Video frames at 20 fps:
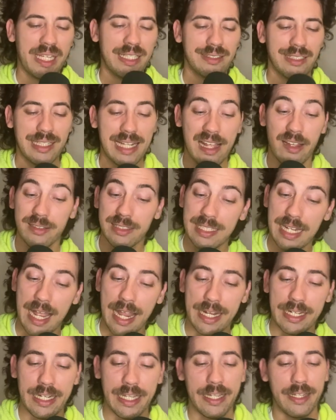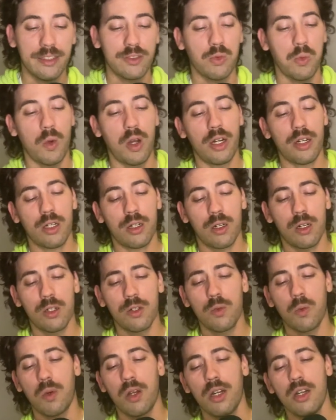He's allowed 9 hits, 1
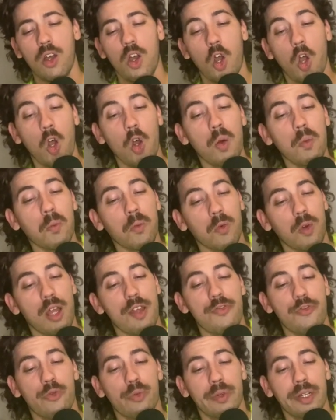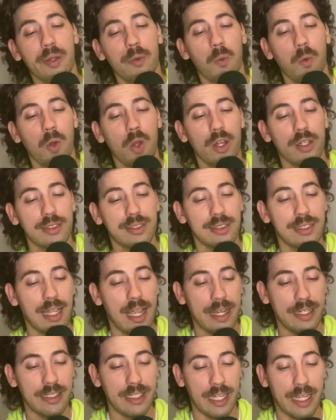earned, 1 home run, 3 walks,
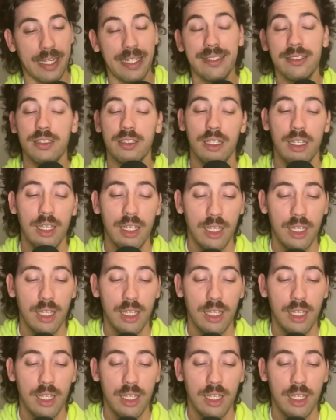9 Ks.